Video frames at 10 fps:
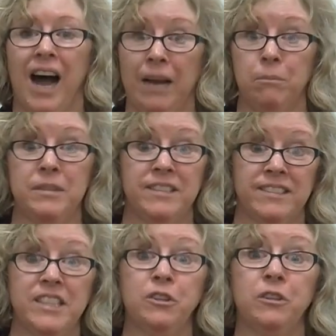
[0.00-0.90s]
I'm
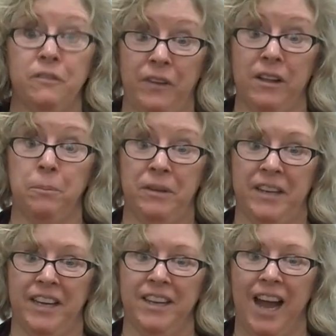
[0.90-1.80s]
still
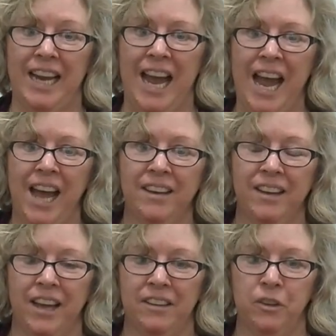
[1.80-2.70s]
developing it. I
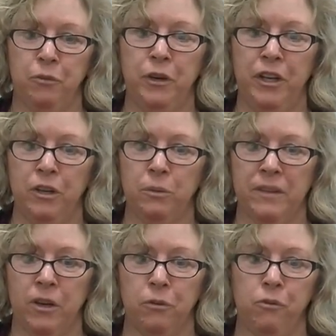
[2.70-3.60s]
had a different
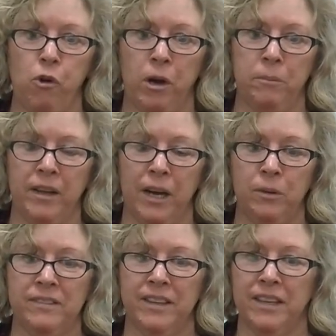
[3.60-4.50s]
newsletter form that I
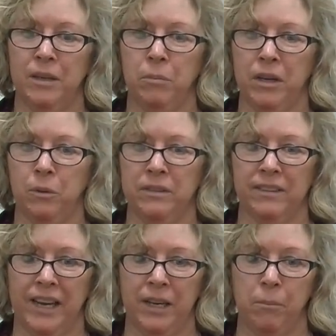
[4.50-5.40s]
was sending, but it was
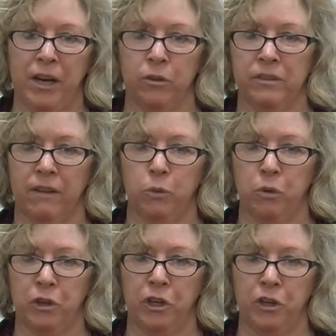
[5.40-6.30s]
like Microsoft
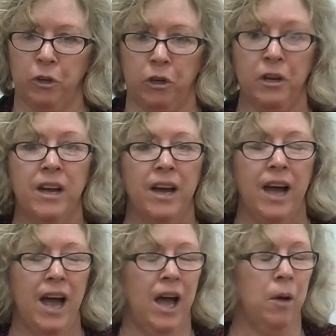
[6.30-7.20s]
Word or
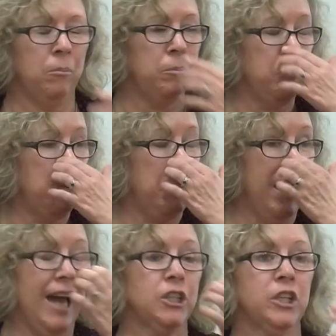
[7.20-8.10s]

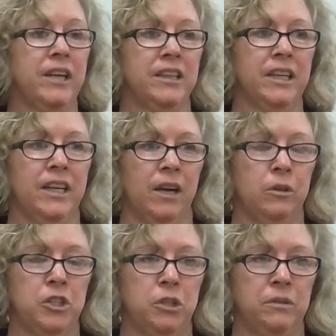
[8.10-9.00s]
actually I think I
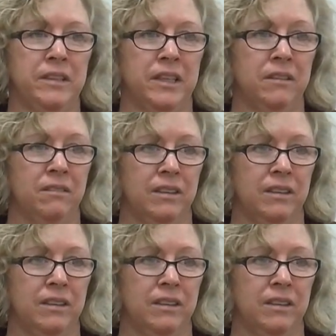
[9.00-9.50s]
was using